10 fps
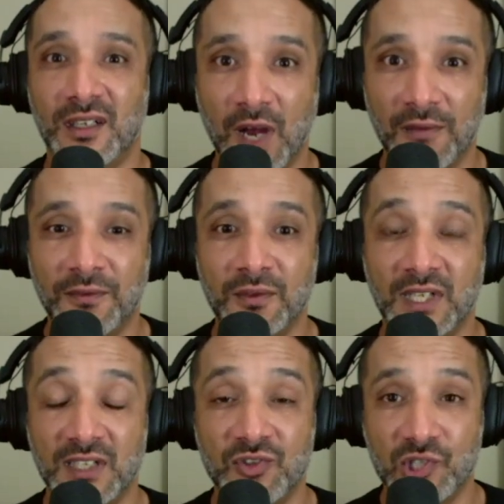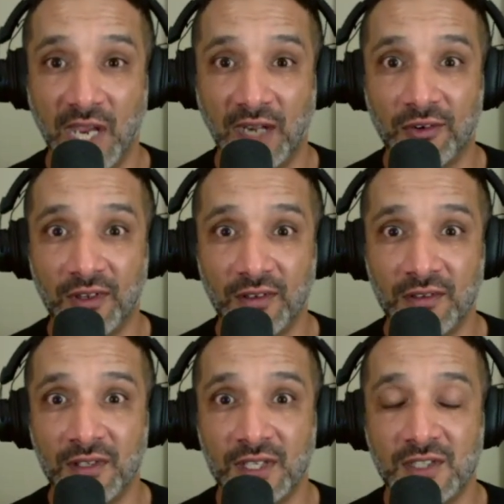raw food in
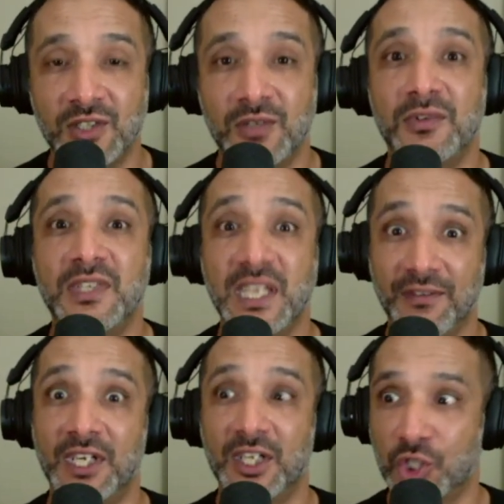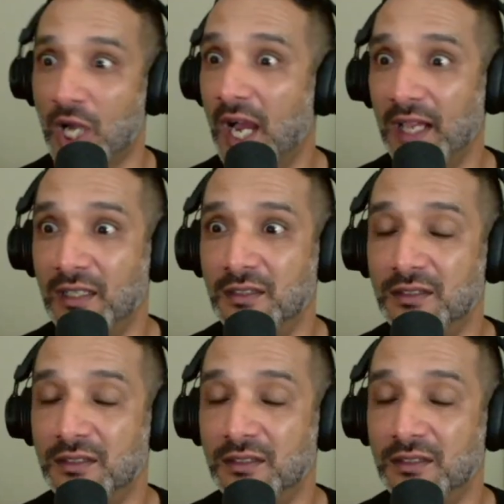general to give it a shot.